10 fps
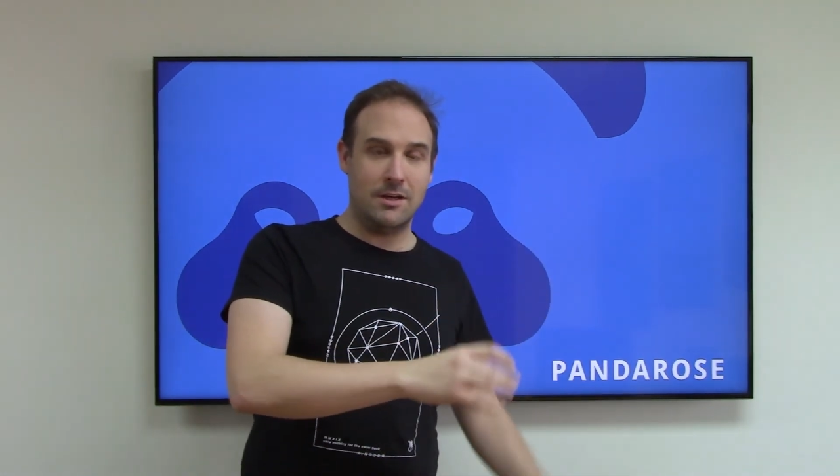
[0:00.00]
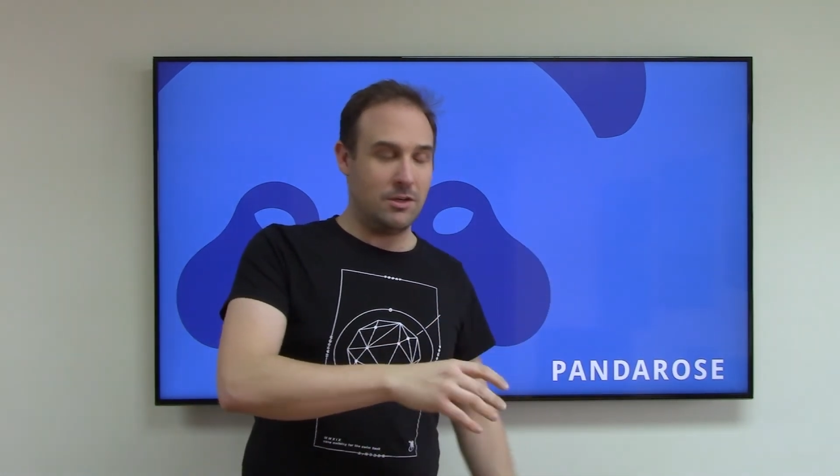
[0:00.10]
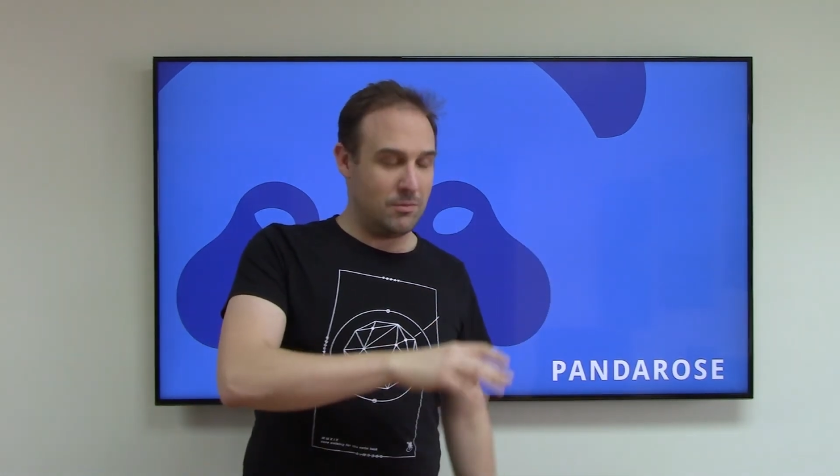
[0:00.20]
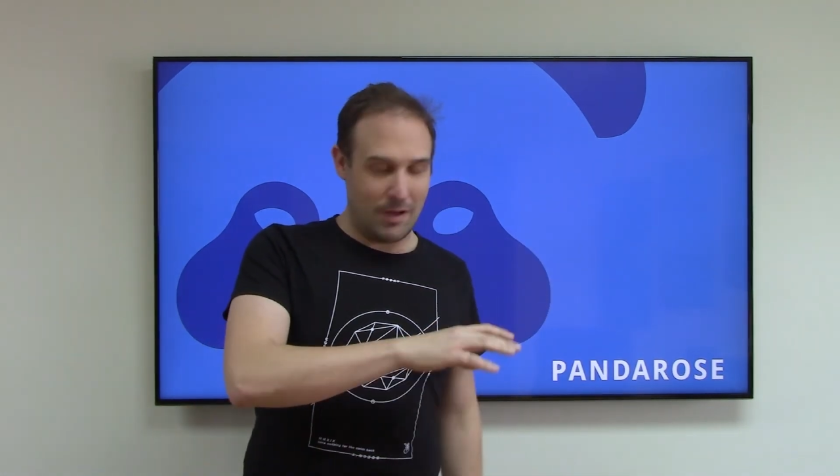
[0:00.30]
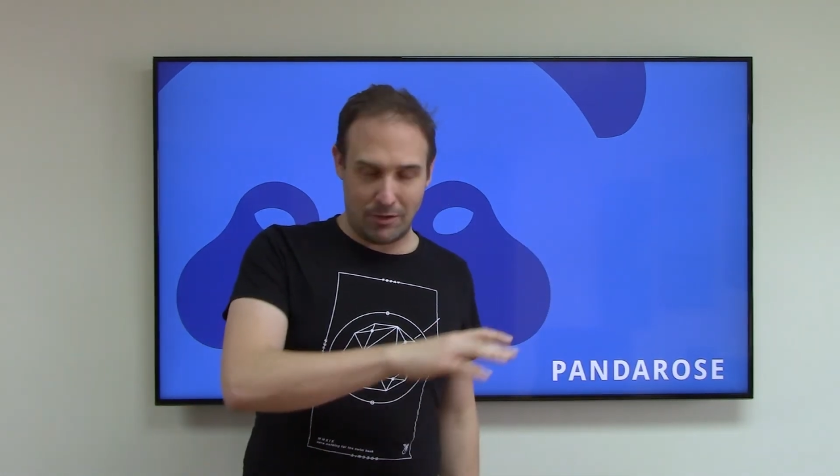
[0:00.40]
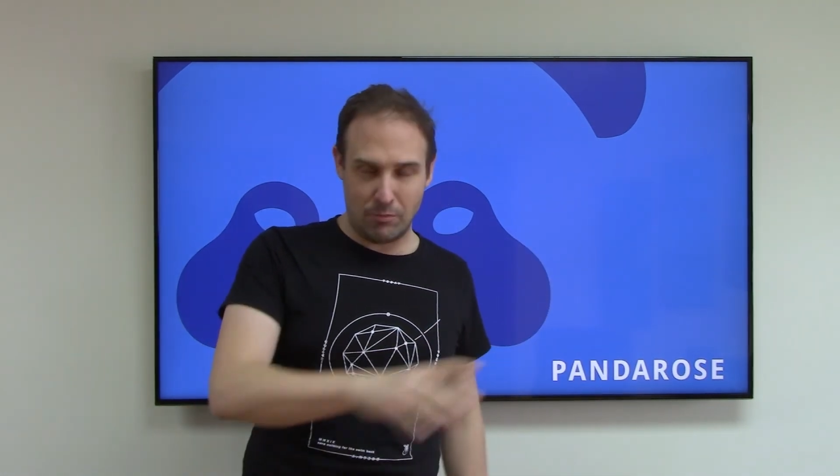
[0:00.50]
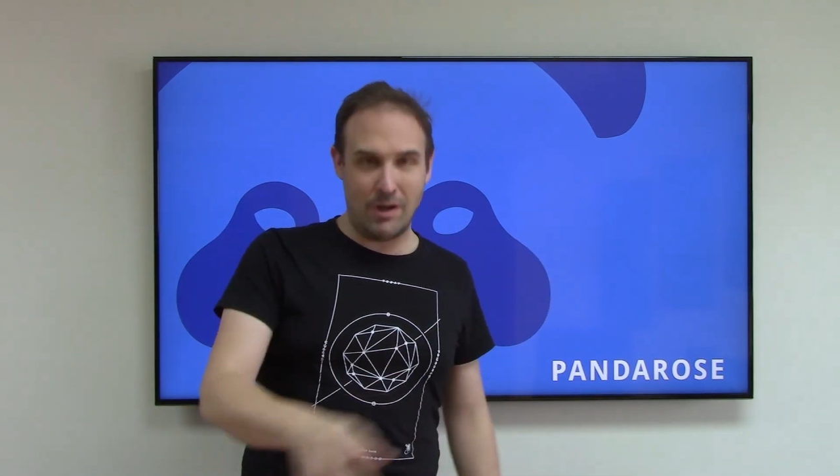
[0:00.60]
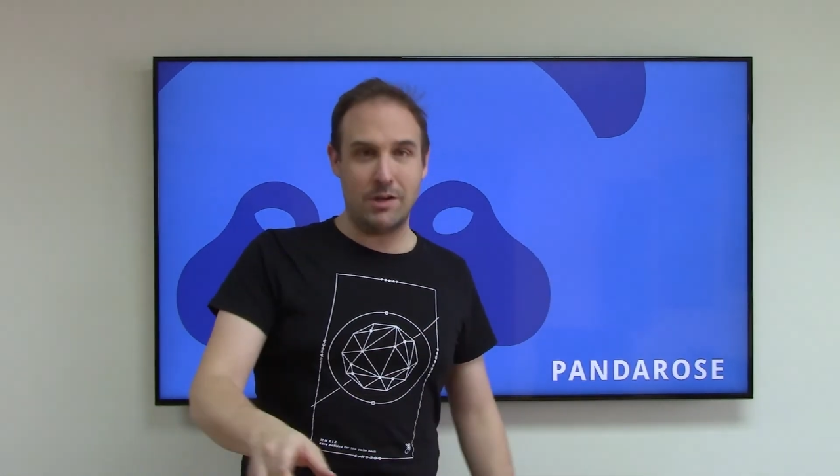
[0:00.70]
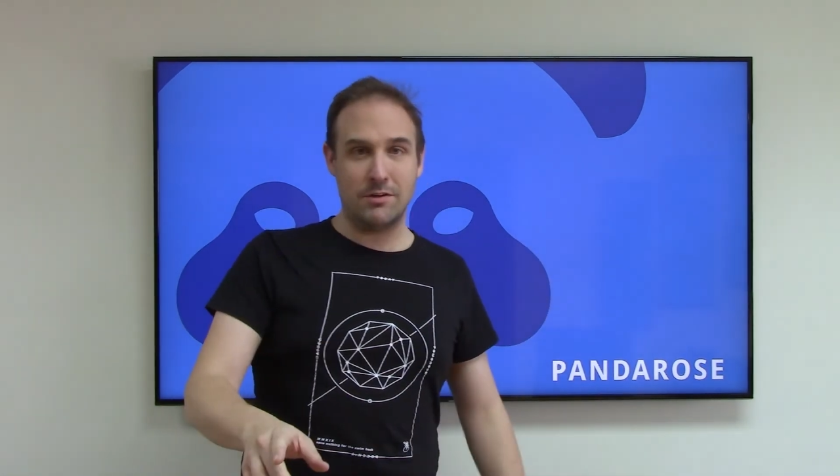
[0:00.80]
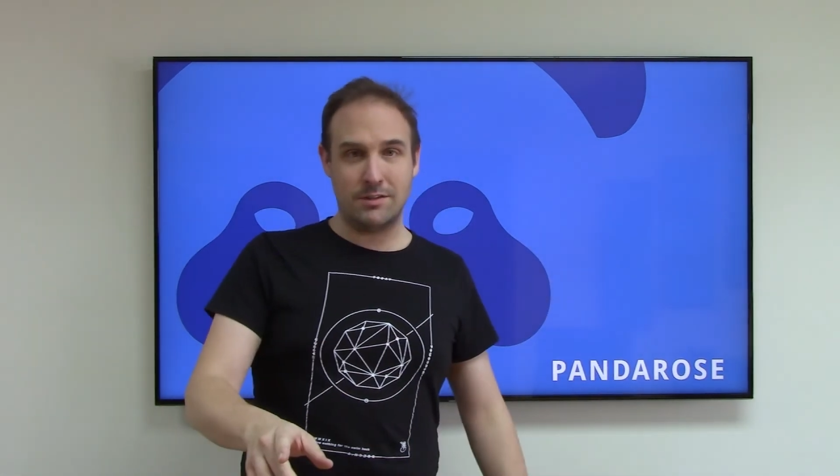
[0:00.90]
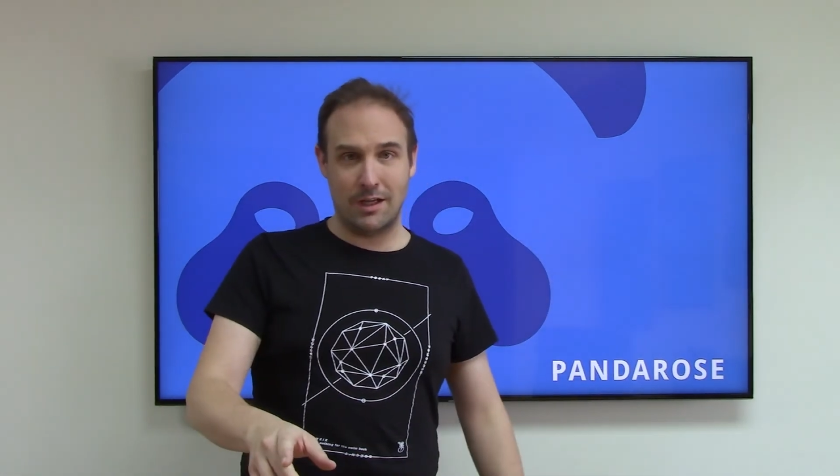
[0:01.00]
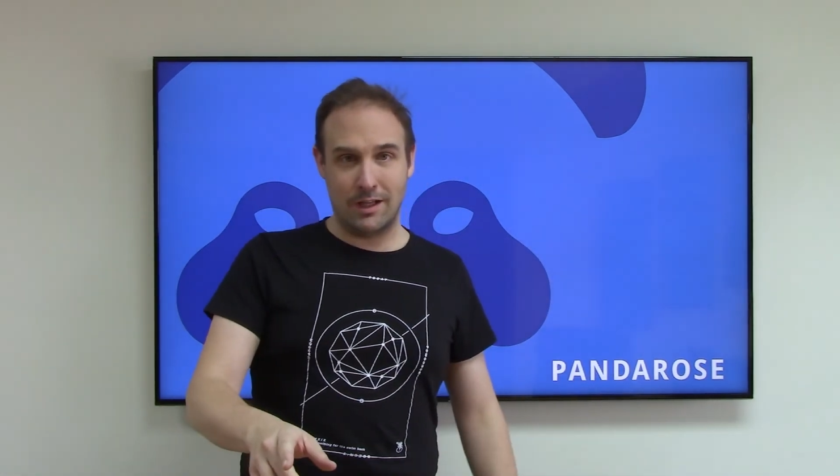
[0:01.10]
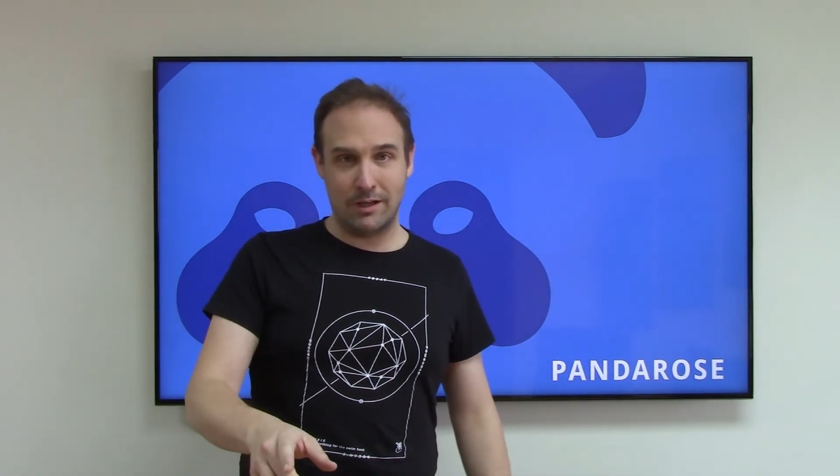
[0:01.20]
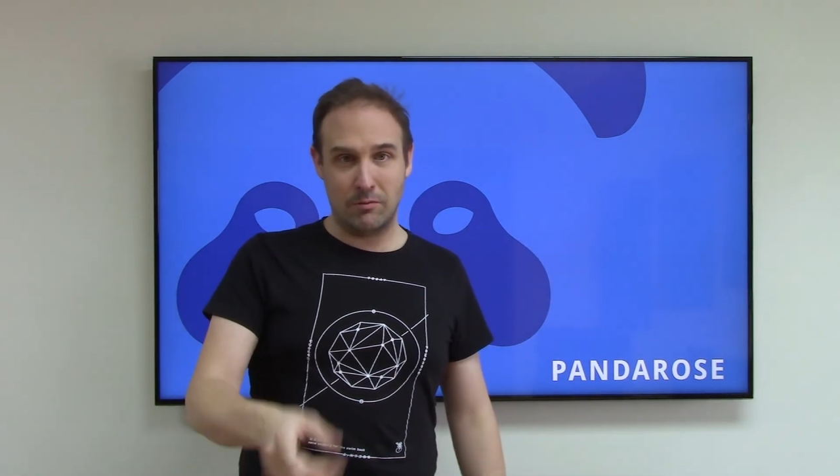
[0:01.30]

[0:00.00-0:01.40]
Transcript: no matter what you're selling,